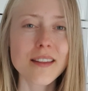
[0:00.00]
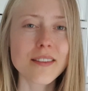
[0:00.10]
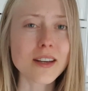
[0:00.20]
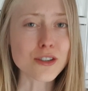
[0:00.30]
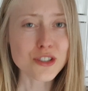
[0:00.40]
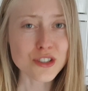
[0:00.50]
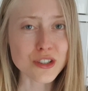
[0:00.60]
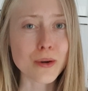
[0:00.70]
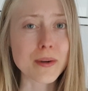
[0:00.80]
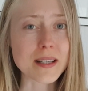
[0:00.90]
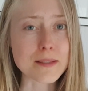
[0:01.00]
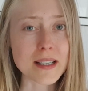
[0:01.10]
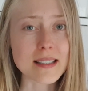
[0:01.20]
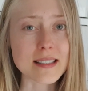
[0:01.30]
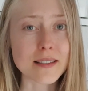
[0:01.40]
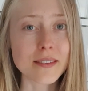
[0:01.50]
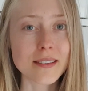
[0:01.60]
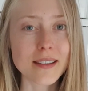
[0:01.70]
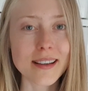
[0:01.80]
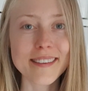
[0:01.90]
they are so expensive.
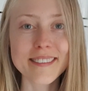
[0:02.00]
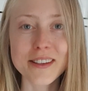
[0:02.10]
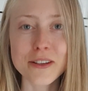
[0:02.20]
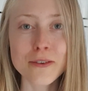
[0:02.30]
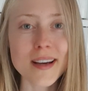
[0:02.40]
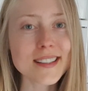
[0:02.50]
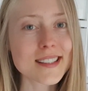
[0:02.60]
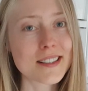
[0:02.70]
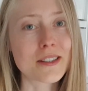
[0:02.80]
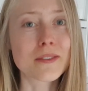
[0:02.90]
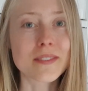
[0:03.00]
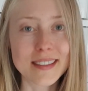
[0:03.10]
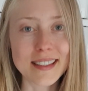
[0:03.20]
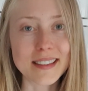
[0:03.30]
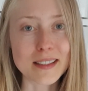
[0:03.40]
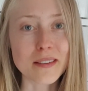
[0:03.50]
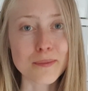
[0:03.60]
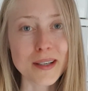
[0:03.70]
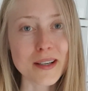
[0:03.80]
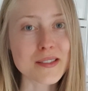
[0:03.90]
And you actually don't need it
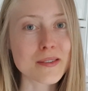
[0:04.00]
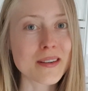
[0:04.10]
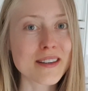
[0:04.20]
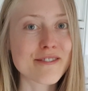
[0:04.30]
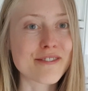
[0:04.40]
because you can